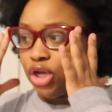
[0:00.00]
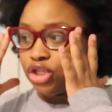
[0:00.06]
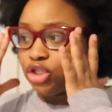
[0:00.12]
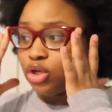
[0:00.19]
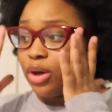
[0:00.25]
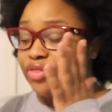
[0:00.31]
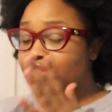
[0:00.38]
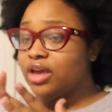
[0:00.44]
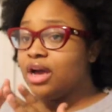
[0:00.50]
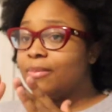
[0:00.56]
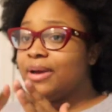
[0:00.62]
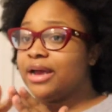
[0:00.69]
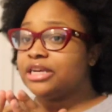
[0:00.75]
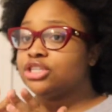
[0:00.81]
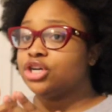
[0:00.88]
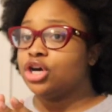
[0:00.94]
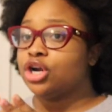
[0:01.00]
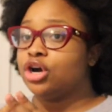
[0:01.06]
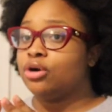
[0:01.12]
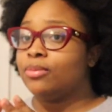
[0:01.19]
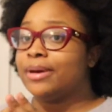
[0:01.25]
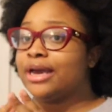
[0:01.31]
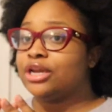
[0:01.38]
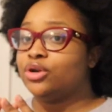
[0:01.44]
So I think I'm actually going to
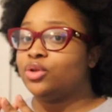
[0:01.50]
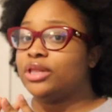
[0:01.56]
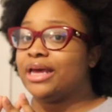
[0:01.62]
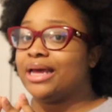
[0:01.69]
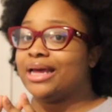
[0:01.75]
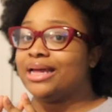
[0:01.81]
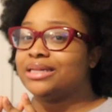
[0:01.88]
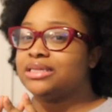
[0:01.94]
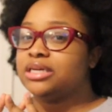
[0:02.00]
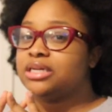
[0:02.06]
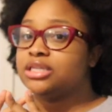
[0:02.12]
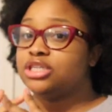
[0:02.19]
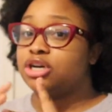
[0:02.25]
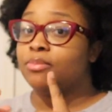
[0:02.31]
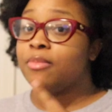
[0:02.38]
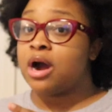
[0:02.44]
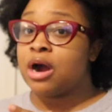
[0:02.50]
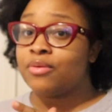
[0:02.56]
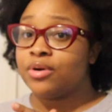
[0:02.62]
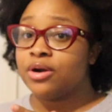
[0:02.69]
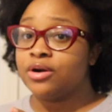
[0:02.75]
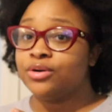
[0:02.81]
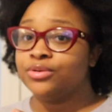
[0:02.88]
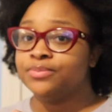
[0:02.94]
go back and do that
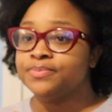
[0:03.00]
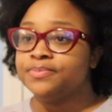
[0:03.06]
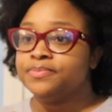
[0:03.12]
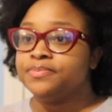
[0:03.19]
tomorrow